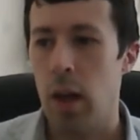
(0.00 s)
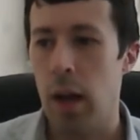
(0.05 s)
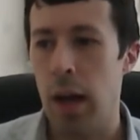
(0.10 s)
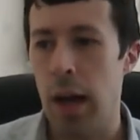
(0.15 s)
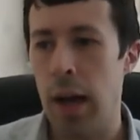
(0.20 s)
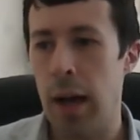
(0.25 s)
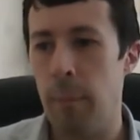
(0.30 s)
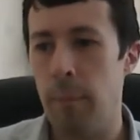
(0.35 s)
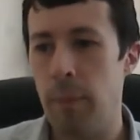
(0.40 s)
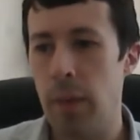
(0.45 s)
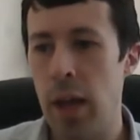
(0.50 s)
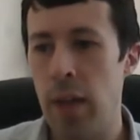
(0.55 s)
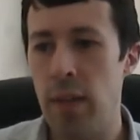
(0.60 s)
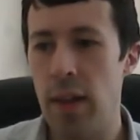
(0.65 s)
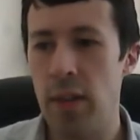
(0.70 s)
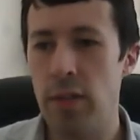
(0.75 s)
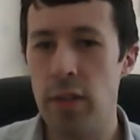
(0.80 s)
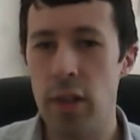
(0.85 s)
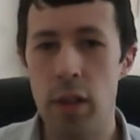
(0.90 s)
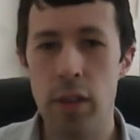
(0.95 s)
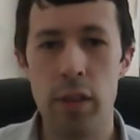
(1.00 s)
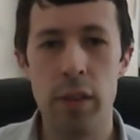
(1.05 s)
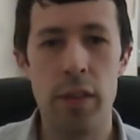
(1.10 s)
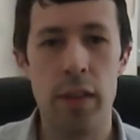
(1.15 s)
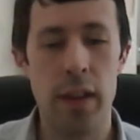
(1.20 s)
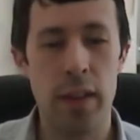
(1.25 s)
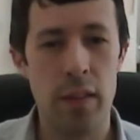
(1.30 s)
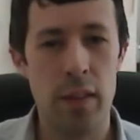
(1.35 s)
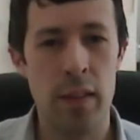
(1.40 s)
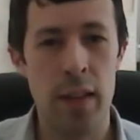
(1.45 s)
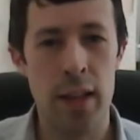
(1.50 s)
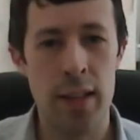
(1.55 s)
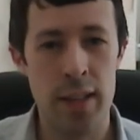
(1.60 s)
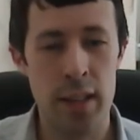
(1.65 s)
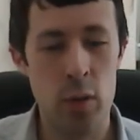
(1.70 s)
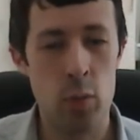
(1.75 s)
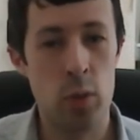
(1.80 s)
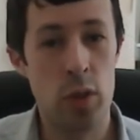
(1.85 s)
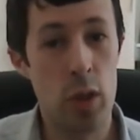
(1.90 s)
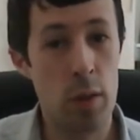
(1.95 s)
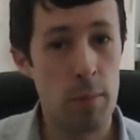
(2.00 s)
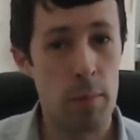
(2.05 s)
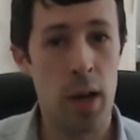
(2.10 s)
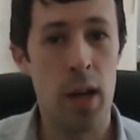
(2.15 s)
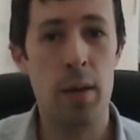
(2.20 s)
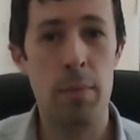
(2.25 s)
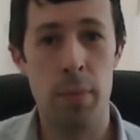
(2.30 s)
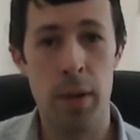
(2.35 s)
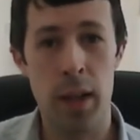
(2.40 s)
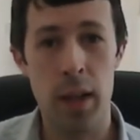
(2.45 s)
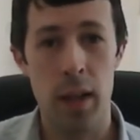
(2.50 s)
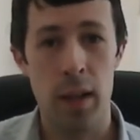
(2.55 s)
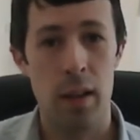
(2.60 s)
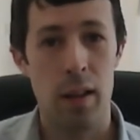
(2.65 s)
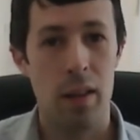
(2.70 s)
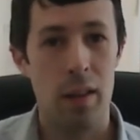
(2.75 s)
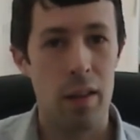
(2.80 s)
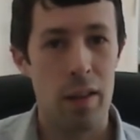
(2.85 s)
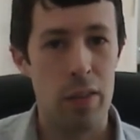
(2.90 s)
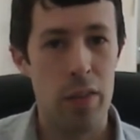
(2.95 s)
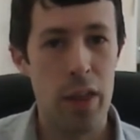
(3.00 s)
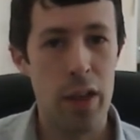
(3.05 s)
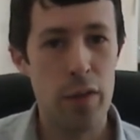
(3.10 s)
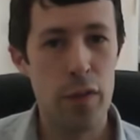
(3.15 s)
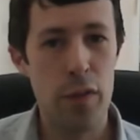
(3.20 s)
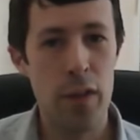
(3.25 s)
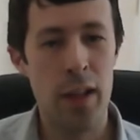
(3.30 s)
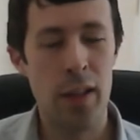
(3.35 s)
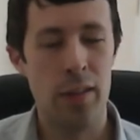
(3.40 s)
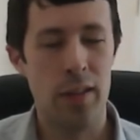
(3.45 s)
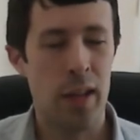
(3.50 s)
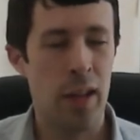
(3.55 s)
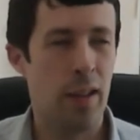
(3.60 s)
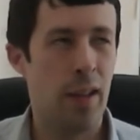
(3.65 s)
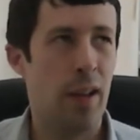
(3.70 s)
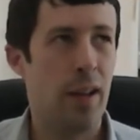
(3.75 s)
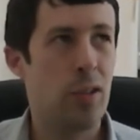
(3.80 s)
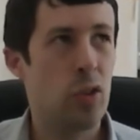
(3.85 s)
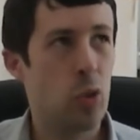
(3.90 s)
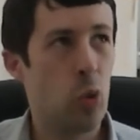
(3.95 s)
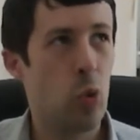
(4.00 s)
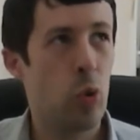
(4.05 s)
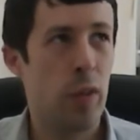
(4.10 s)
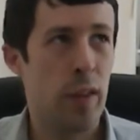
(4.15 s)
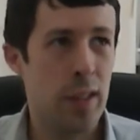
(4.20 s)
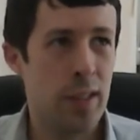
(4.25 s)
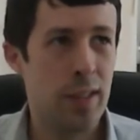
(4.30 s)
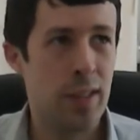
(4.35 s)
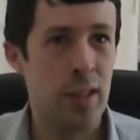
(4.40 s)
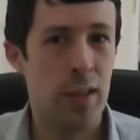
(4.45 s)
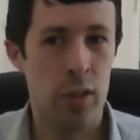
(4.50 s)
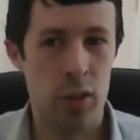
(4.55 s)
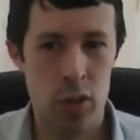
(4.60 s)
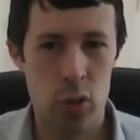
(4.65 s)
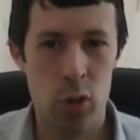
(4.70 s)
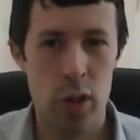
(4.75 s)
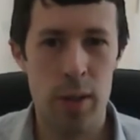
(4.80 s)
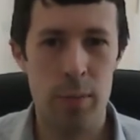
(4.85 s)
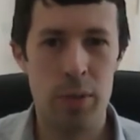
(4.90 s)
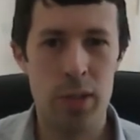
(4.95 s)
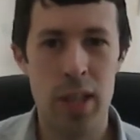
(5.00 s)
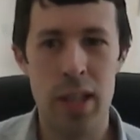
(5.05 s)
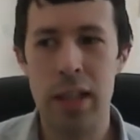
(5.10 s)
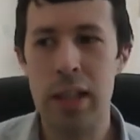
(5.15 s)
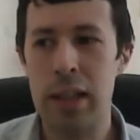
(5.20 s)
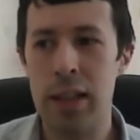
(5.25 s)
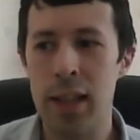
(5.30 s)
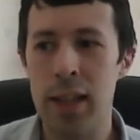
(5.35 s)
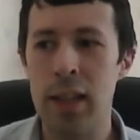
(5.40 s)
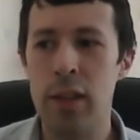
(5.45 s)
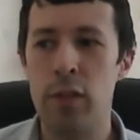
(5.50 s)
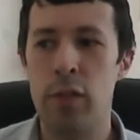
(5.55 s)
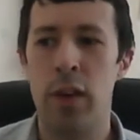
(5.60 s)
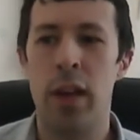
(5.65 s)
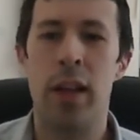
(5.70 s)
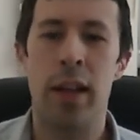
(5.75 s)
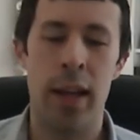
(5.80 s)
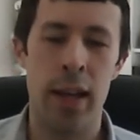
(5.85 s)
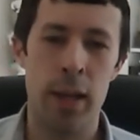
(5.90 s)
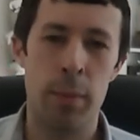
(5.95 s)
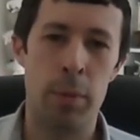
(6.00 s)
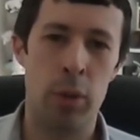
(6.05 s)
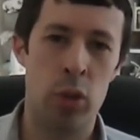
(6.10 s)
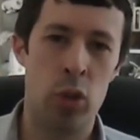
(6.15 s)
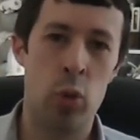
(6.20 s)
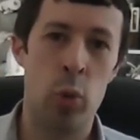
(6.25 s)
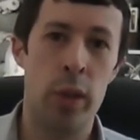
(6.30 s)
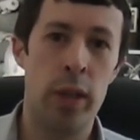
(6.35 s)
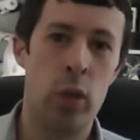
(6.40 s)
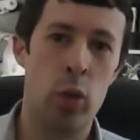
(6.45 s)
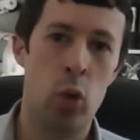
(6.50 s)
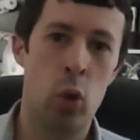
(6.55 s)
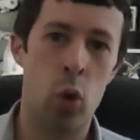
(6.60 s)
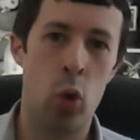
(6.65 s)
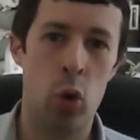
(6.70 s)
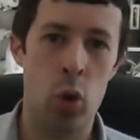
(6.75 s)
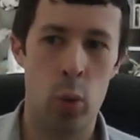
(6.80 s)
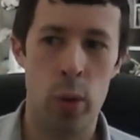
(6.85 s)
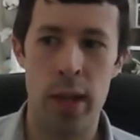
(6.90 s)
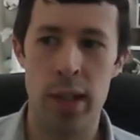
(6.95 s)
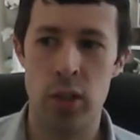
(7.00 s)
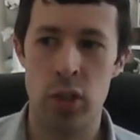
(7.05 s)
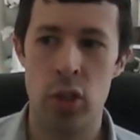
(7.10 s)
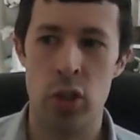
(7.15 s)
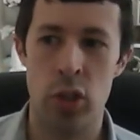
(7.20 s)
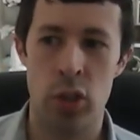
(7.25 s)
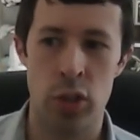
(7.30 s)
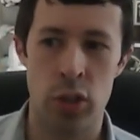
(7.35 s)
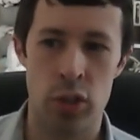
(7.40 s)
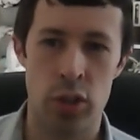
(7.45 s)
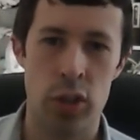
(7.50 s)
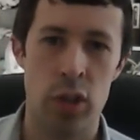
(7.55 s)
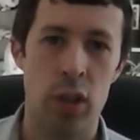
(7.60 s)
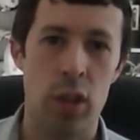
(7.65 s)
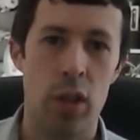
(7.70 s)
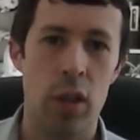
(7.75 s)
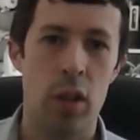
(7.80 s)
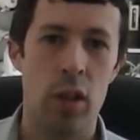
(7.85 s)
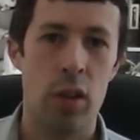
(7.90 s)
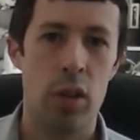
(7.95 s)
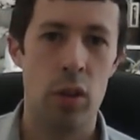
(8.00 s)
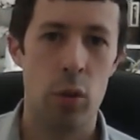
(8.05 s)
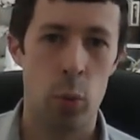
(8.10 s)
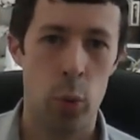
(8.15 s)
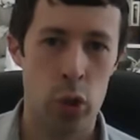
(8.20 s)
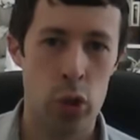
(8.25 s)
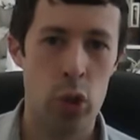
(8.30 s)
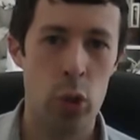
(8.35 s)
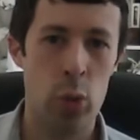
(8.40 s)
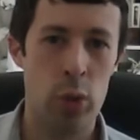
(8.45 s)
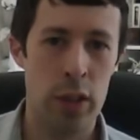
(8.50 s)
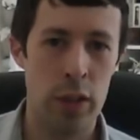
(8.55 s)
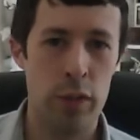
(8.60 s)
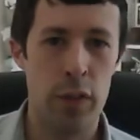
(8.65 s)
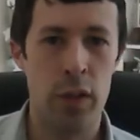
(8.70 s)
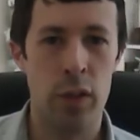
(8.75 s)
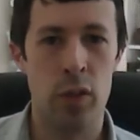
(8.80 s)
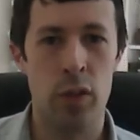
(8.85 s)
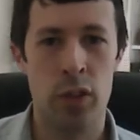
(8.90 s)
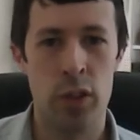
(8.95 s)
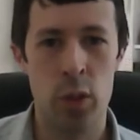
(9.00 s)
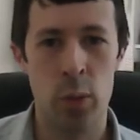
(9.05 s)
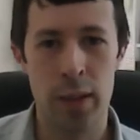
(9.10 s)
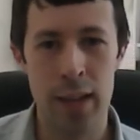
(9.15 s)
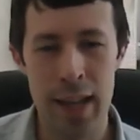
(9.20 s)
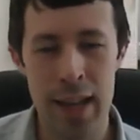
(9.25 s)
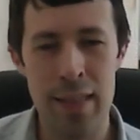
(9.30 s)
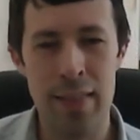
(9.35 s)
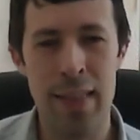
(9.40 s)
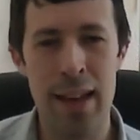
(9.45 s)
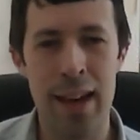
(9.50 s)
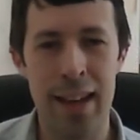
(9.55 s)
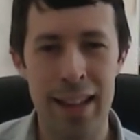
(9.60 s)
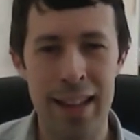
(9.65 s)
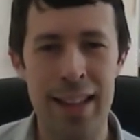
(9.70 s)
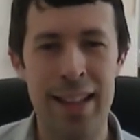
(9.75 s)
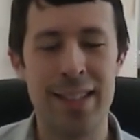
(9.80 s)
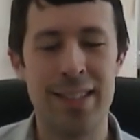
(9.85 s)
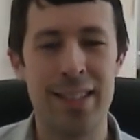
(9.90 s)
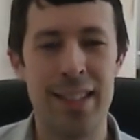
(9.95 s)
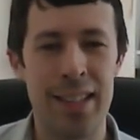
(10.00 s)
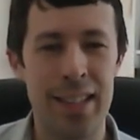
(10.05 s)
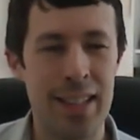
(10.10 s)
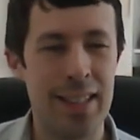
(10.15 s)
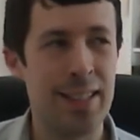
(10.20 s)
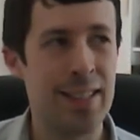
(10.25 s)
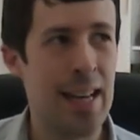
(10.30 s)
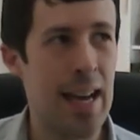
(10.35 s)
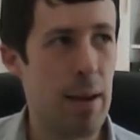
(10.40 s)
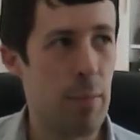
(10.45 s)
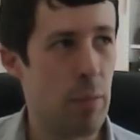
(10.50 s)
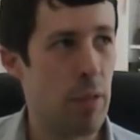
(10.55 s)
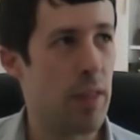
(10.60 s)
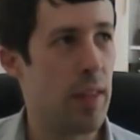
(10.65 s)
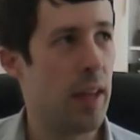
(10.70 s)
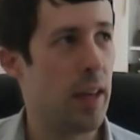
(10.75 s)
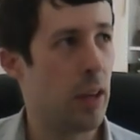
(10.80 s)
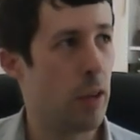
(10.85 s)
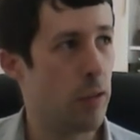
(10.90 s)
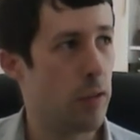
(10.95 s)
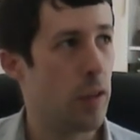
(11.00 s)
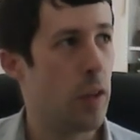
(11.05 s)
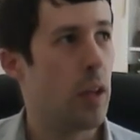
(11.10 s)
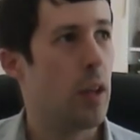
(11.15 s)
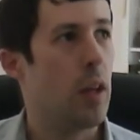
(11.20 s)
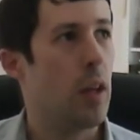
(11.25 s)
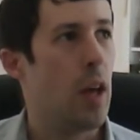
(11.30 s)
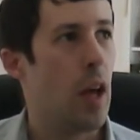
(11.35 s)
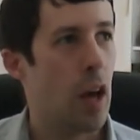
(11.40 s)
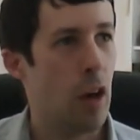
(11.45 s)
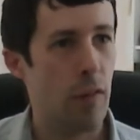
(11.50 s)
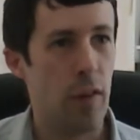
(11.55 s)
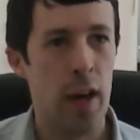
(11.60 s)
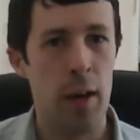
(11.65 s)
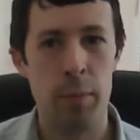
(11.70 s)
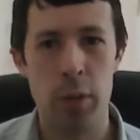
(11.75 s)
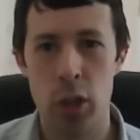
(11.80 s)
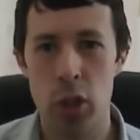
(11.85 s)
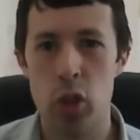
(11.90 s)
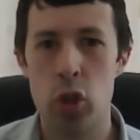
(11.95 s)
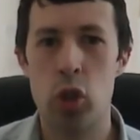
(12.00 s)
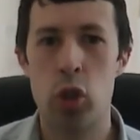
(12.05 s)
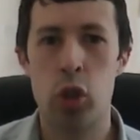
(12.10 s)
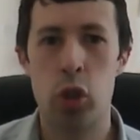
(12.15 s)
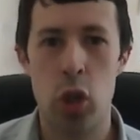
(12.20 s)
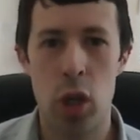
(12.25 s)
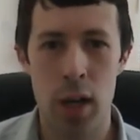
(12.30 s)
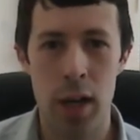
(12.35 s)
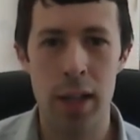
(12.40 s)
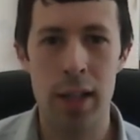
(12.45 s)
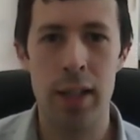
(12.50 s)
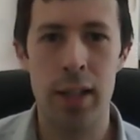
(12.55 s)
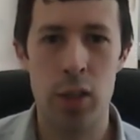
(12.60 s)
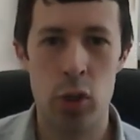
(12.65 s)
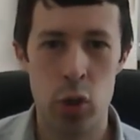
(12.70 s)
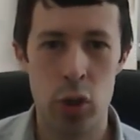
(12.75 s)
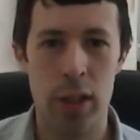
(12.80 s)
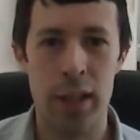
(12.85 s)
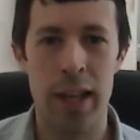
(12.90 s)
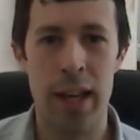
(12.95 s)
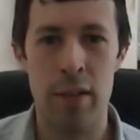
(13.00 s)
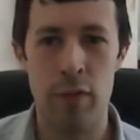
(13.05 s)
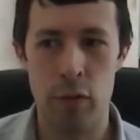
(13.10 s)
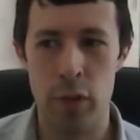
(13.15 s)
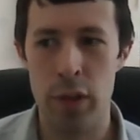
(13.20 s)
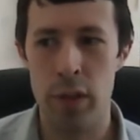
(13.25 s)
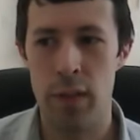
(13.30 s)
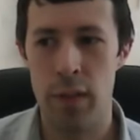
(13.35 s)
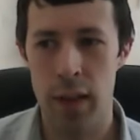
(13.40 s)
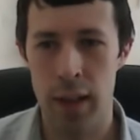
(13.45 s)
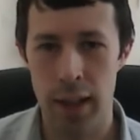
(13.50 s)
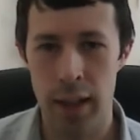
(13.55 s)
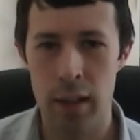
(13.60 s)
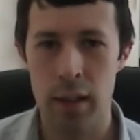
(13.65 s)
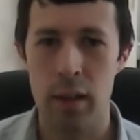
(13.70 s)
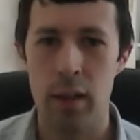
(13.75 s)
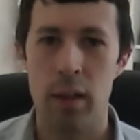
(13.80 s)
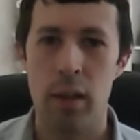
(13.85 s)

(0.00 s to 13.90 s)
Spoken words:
And then the other thing that they did was on my bit, they felt, and I saw this in the scripts, they clearly felt able to ignore questions that were too difficult. So again, that classic exam thing of I'm going to try literally everything,